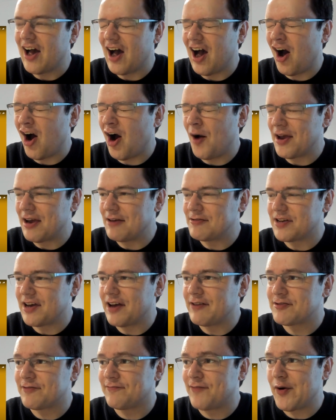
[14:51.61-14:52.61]
It
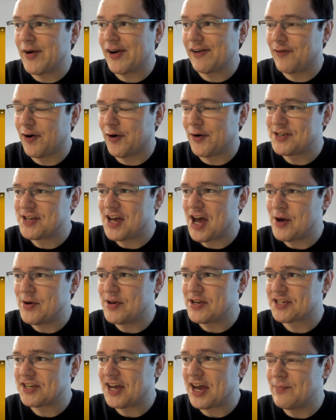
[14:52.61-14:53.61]
was a very
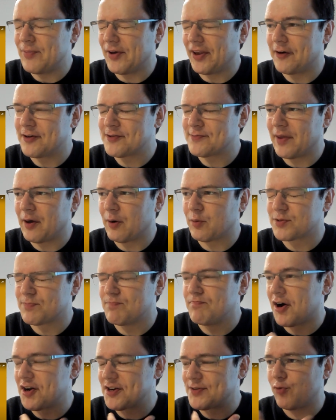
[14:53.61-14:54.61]
authoritarian state, but there was
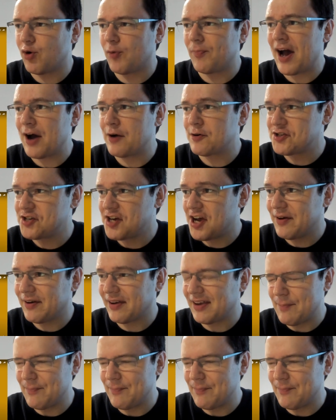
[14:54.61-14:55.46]
much more power sharing.